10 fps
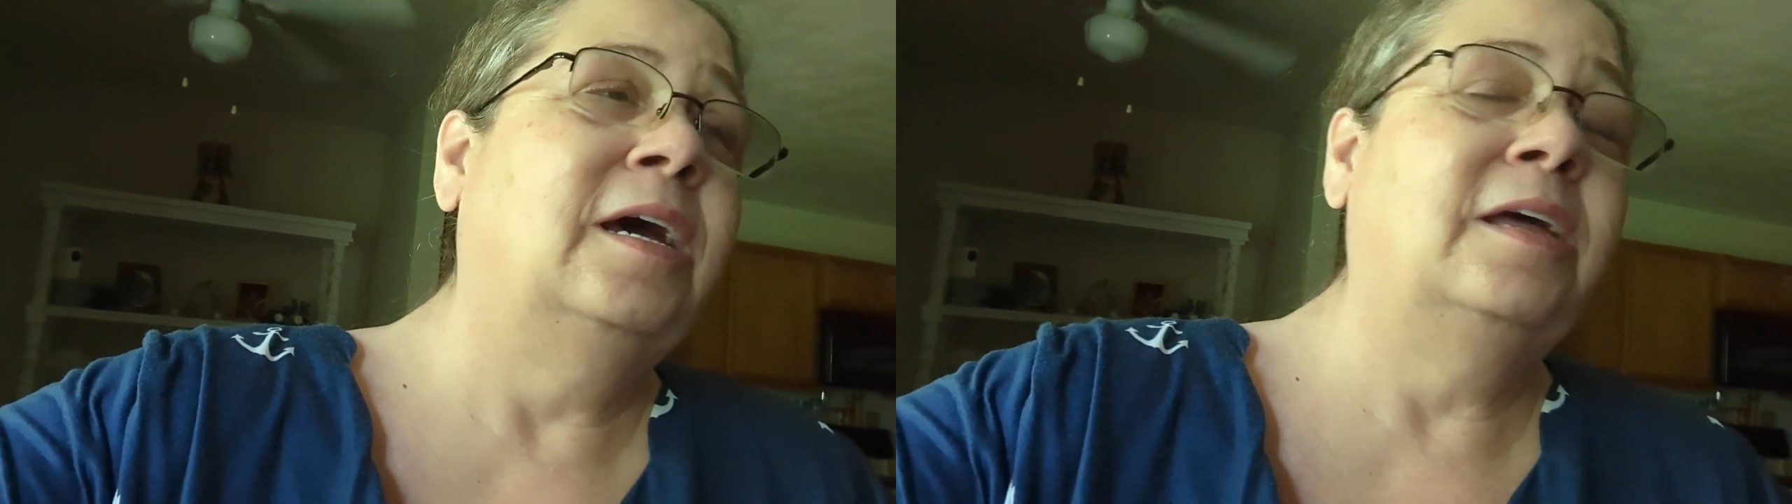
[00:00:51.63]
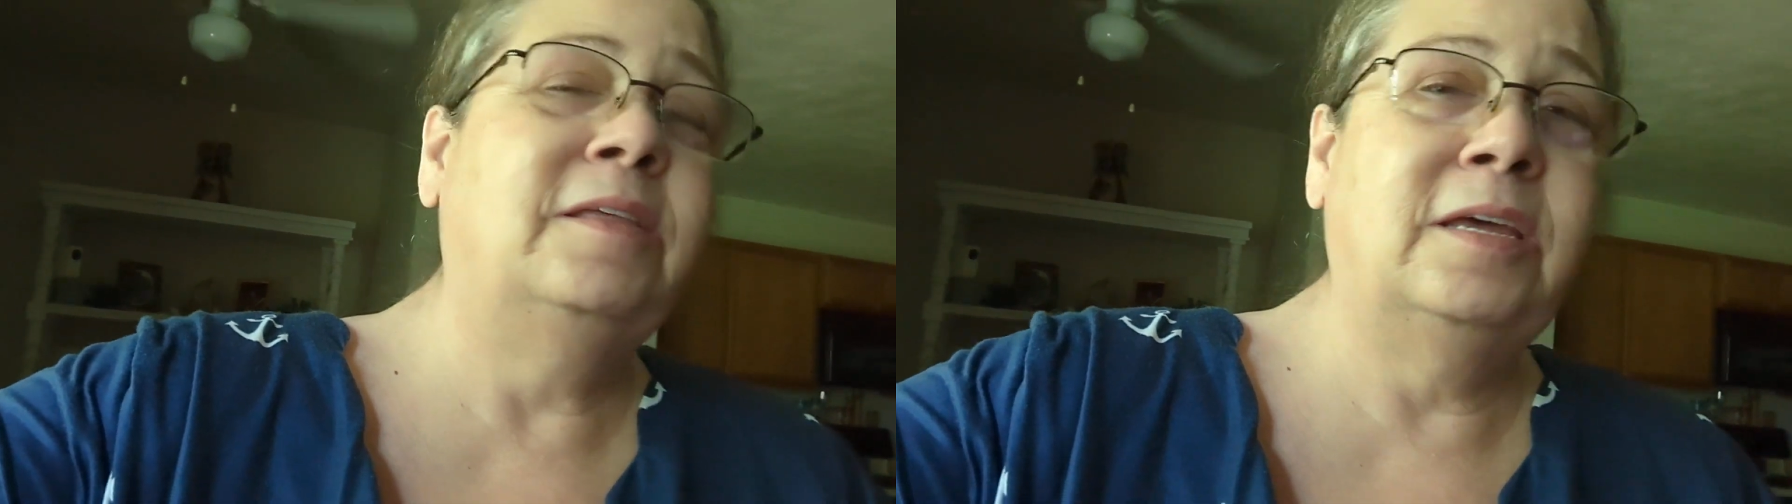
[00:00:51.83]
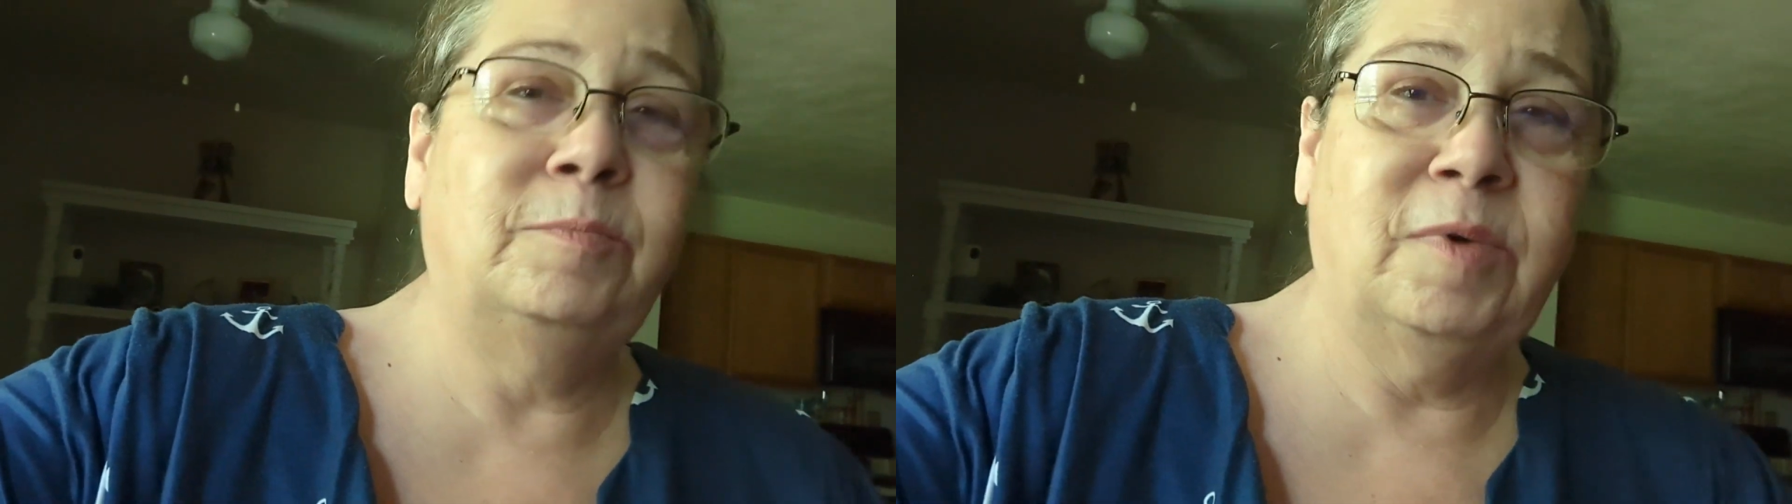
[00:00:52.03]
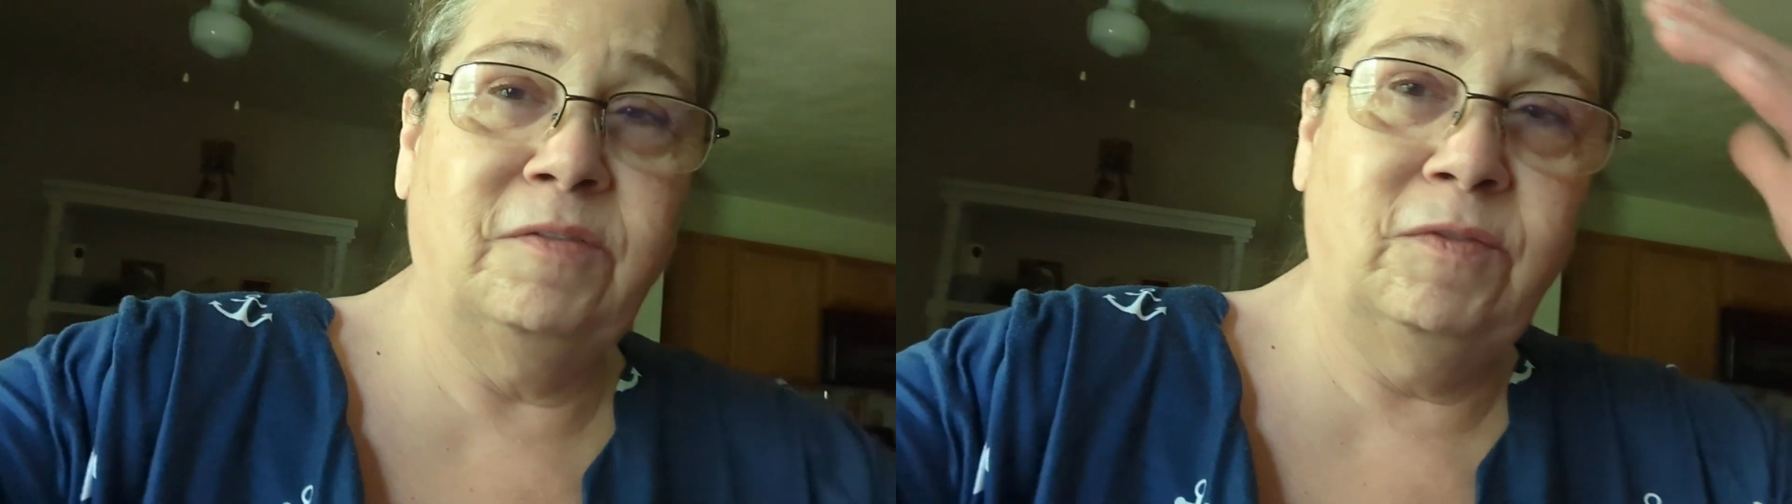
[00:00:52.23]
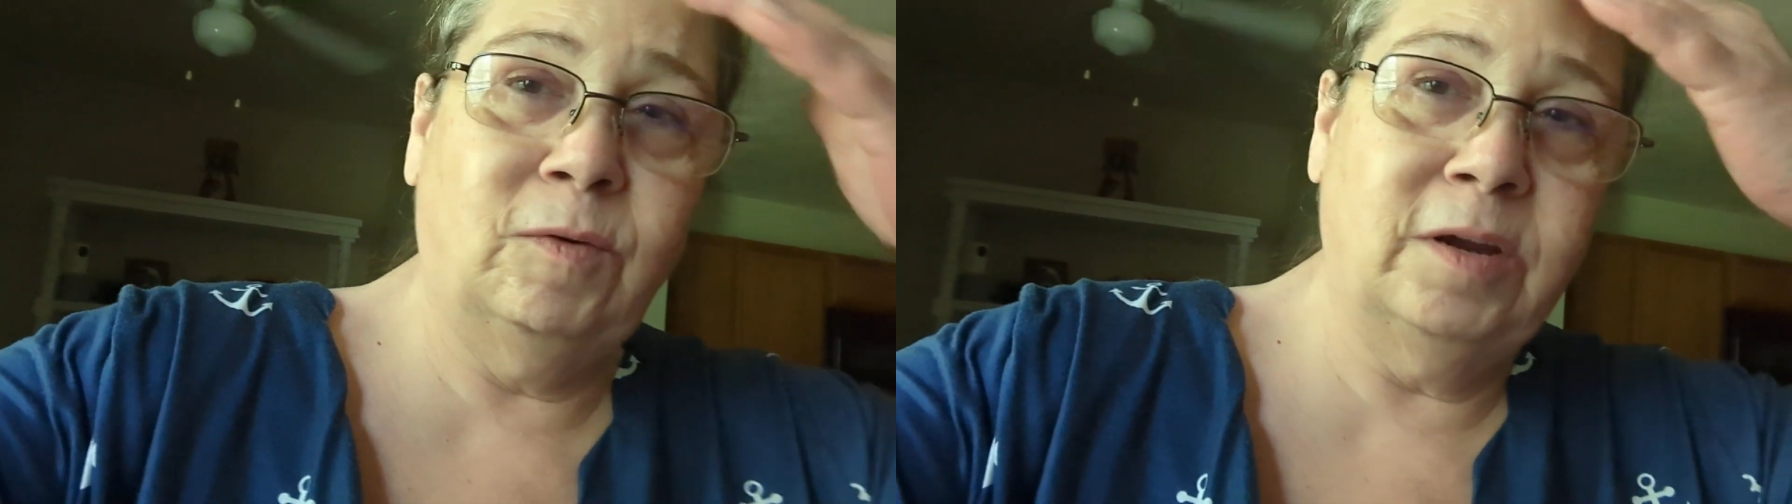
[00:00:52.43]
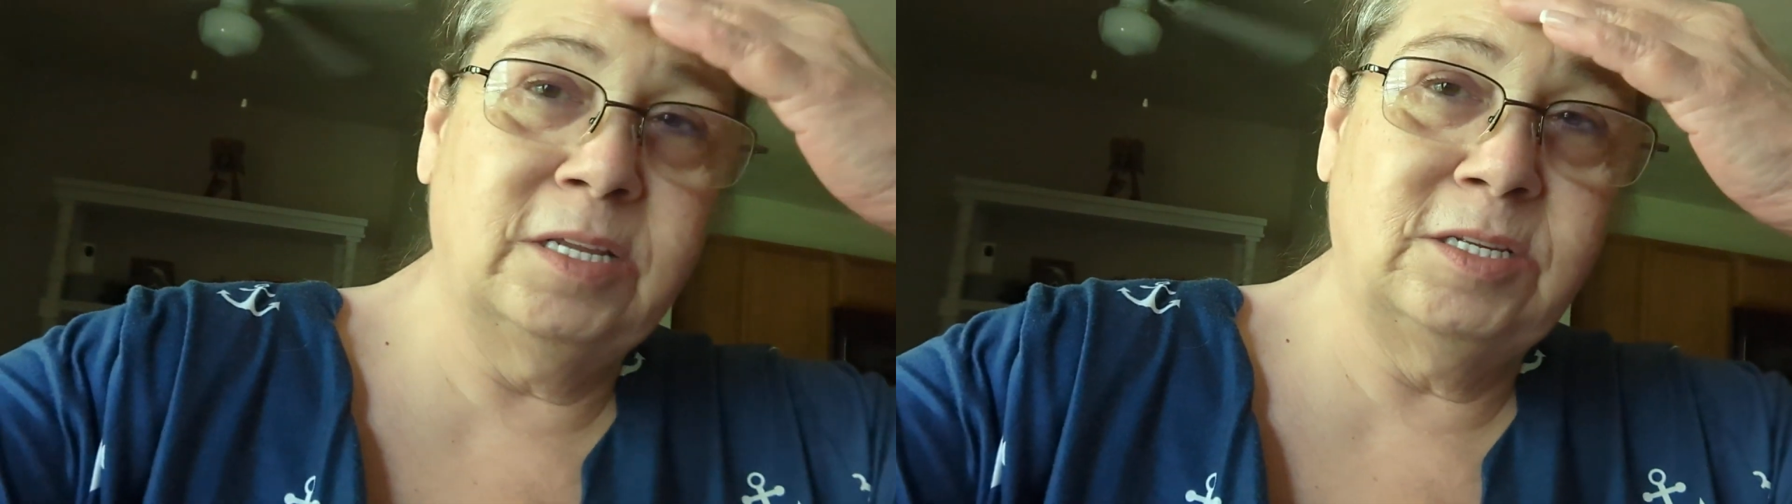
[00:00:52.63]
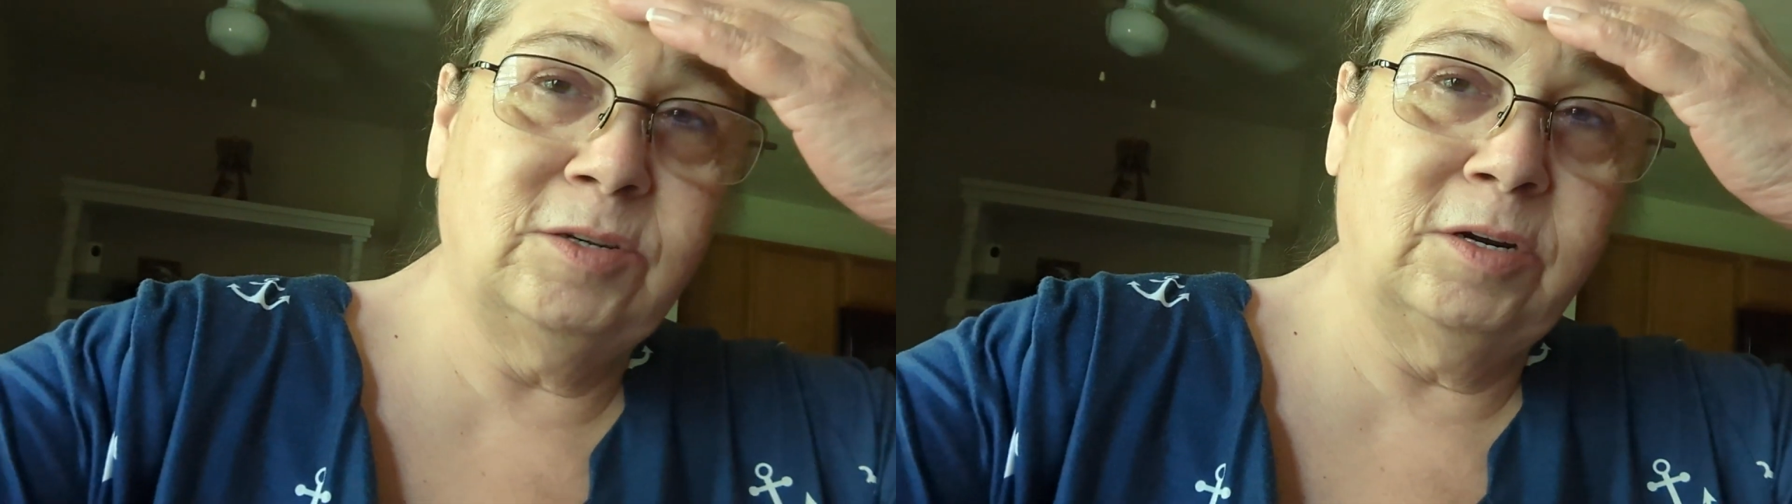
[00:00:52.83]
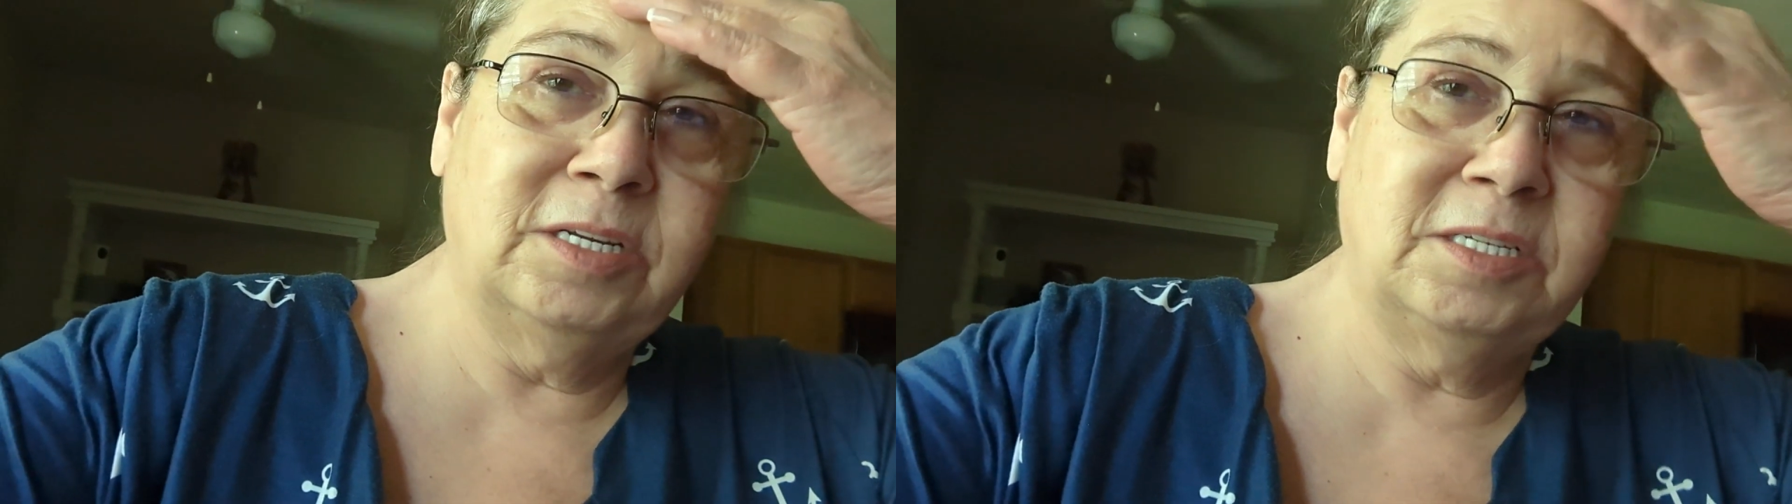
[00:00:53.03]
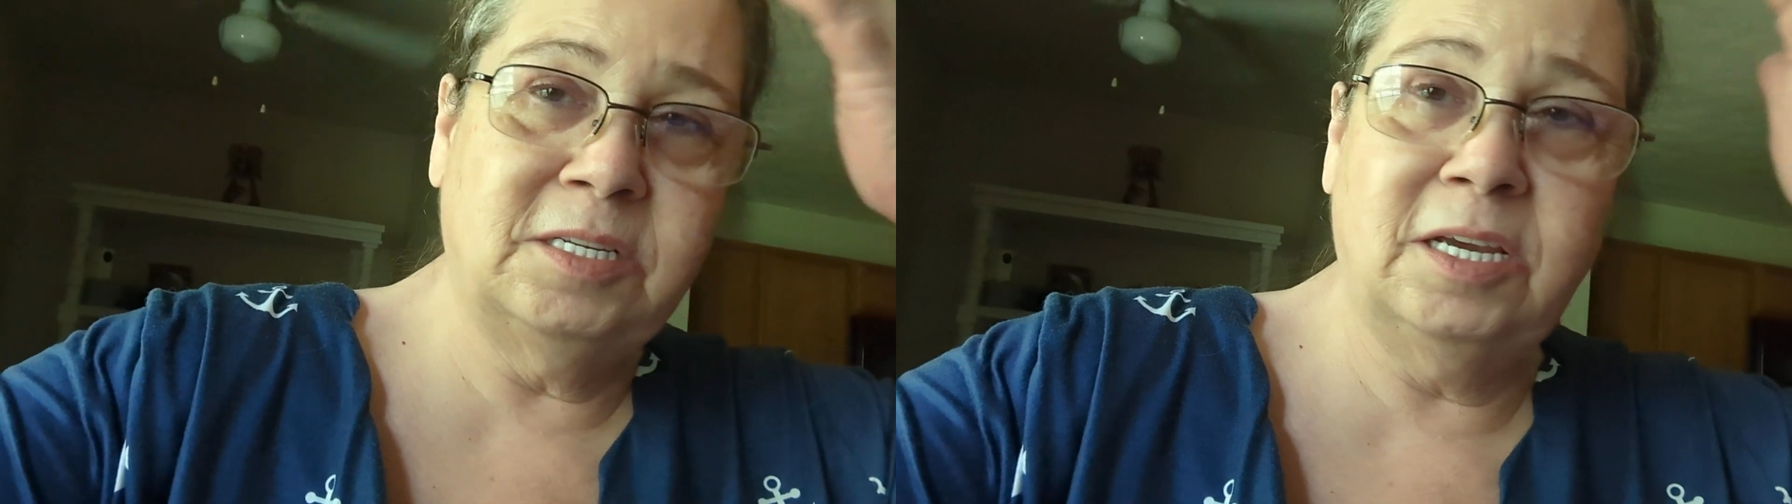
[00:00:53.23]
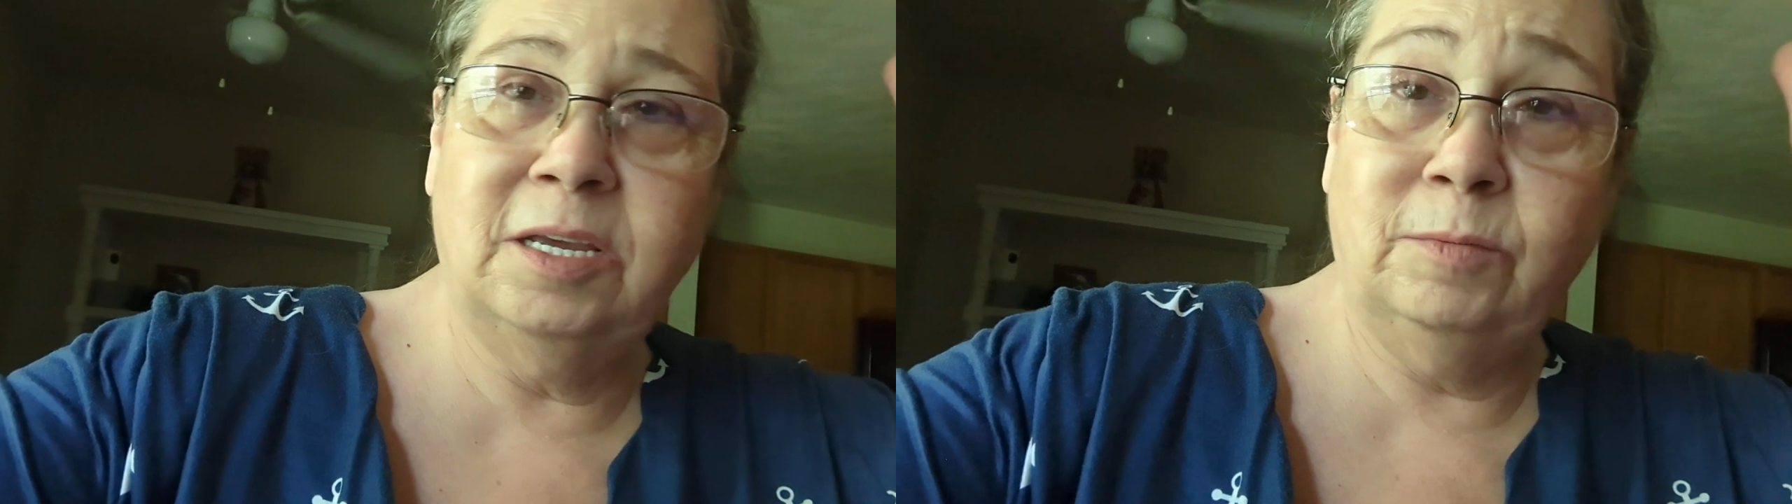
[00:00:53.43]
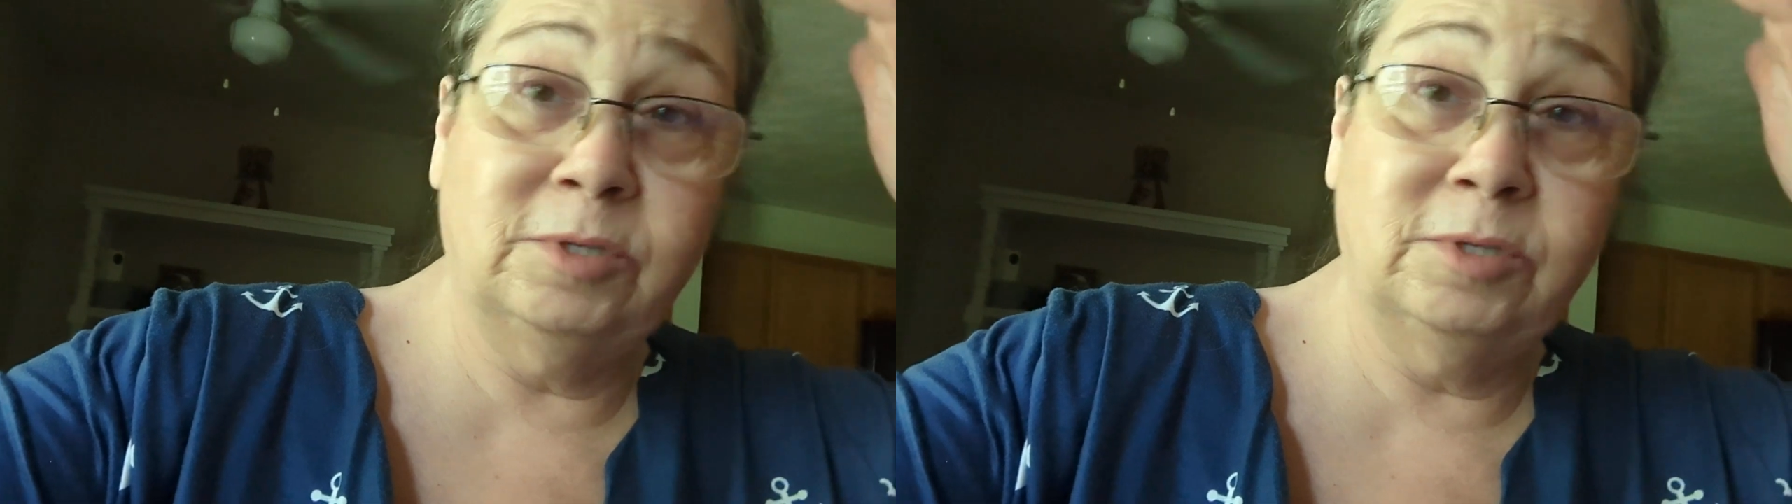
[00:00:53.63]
And then my forehead started stinging,